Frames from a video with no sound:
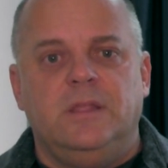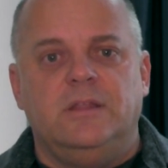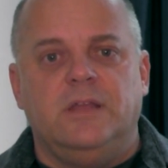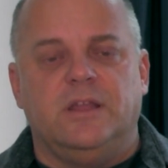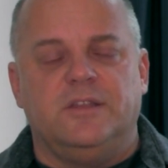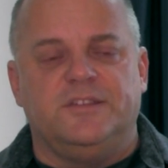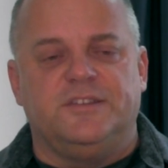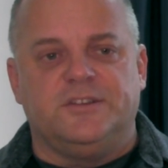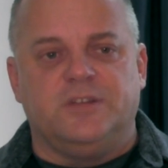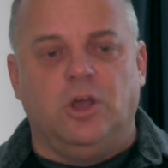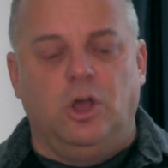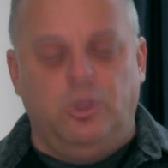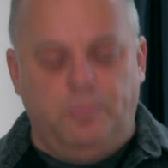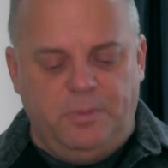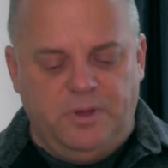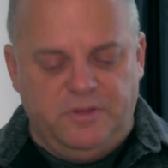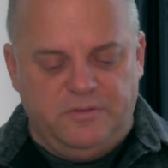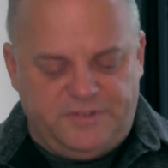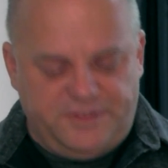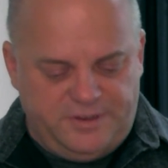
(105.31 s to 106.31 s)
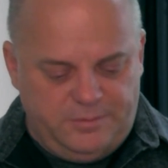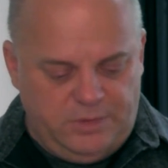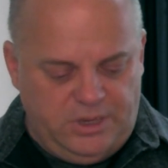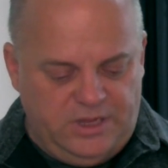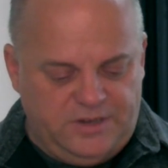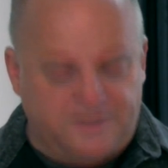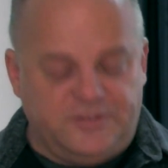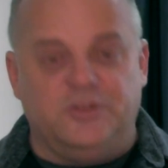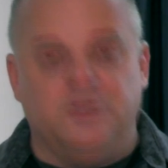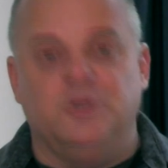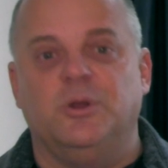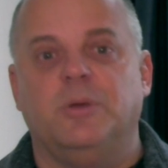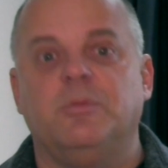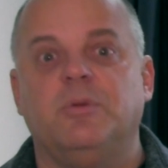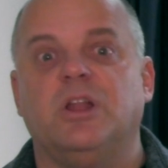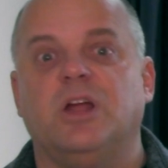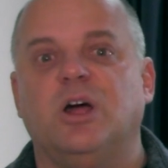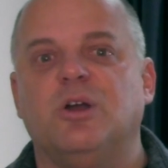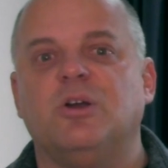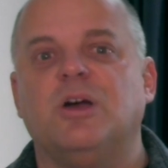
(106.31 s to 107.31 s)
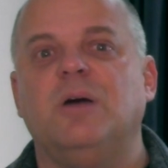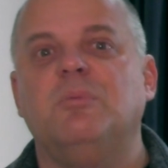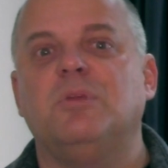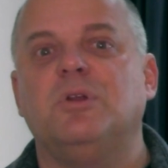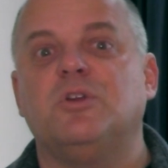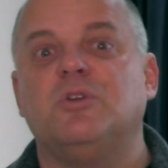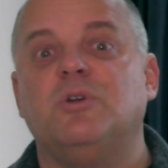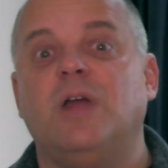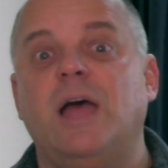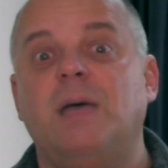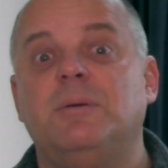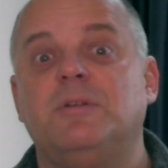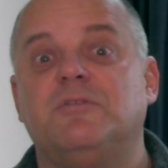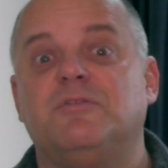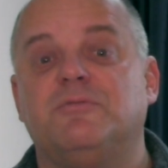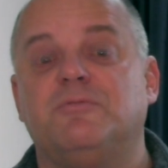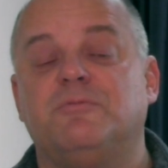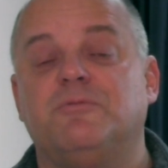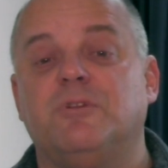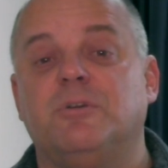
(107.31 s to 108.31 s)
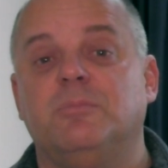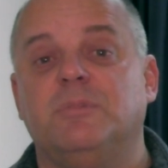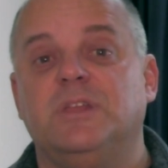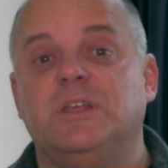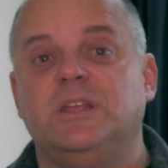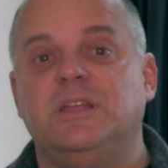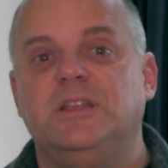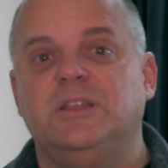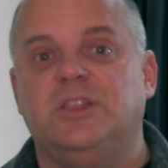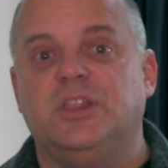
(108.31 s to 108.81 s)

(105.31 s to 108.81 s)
Now the scope of SEMI S2, I'm going to I'm going to grab it from the,